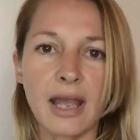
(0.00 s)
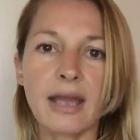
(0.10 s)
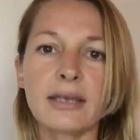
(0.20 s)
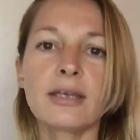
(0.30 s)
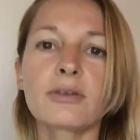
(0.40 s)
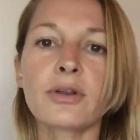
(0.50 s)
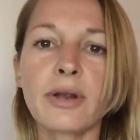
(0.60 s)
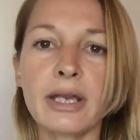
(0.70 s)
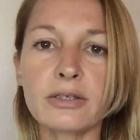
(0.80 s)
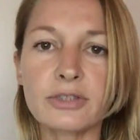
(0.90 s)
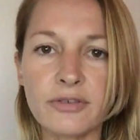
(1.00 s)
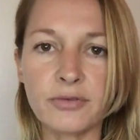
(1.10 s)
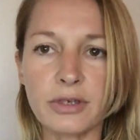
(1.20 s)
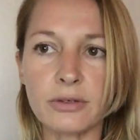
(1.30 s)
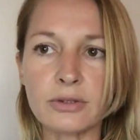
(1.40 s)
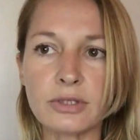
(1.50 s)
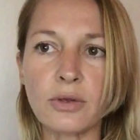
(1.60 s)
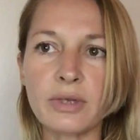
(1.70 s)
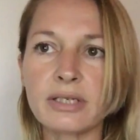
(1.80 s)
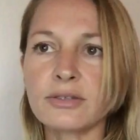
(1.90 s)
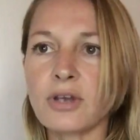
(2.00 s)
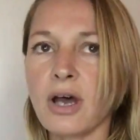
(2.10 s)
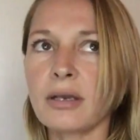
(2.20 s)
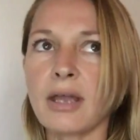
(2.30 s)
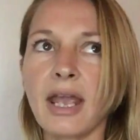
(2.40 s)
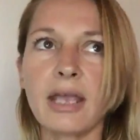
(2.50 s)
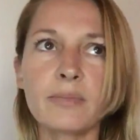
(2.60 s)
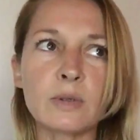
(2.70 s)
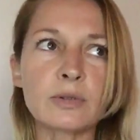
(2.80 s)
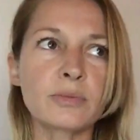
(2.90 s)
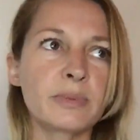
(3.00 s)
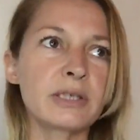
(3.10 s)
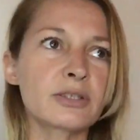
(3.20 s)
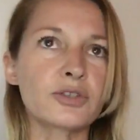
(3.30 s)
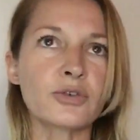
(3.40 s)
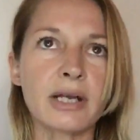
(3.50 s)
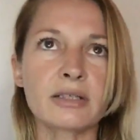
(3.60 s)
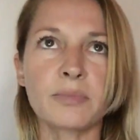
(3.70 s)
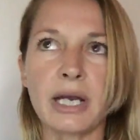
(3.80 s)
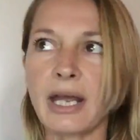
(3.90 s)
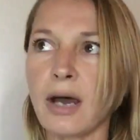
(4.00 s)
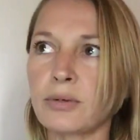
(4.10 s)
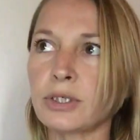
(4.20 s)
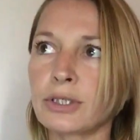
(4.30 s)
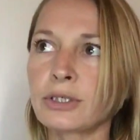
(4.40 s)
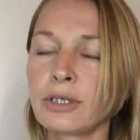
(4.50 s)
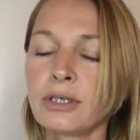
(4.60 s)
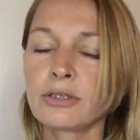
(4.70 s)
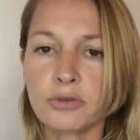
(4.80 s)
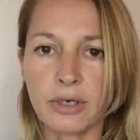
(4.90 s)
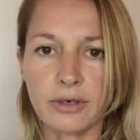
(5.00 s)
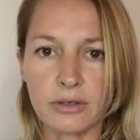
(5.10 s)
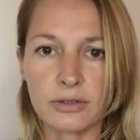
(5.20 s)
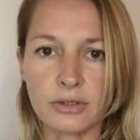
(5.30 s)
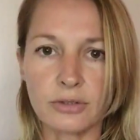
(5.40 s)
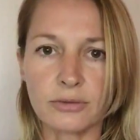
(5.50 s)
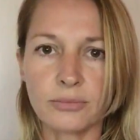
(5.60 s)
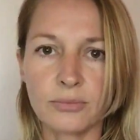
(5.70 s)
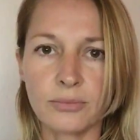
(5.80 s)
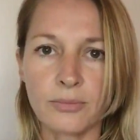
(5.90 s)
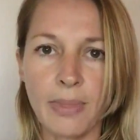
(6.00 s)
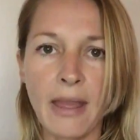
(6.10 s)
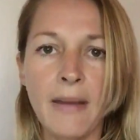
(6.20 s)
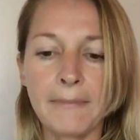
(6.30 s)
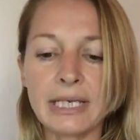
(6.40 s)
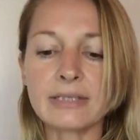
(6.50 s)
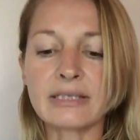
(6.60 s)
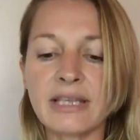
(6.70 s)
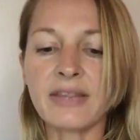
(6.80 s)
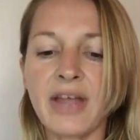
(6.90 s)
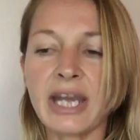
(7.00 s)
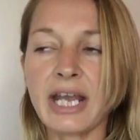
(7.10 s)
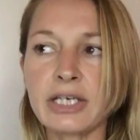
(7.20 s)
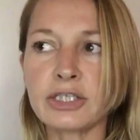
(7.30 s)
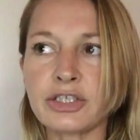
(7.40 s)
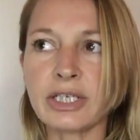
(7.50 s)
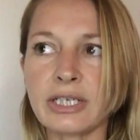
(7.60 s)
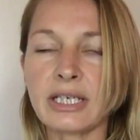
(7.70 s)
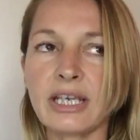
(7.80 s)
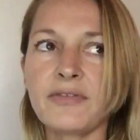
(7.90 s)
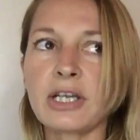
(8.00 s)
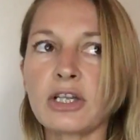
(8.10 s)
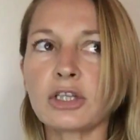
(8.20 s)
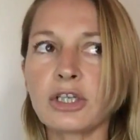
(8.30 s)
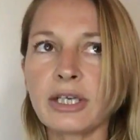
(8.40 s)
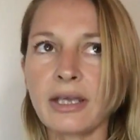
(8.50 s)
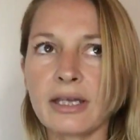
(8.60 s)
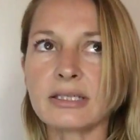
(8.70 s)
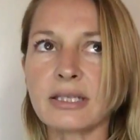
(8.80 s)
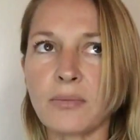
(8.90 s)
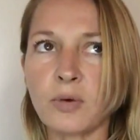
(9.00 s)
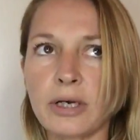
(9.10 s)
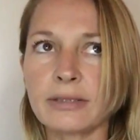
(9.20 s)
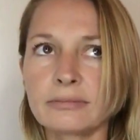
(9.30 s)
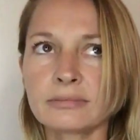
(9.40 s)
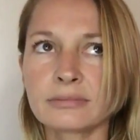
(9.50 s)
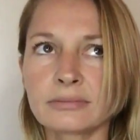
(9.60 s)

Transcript: and heal their energy field so that it's not able to be distracted by outer triggers. Because then that energy, even looking at someone,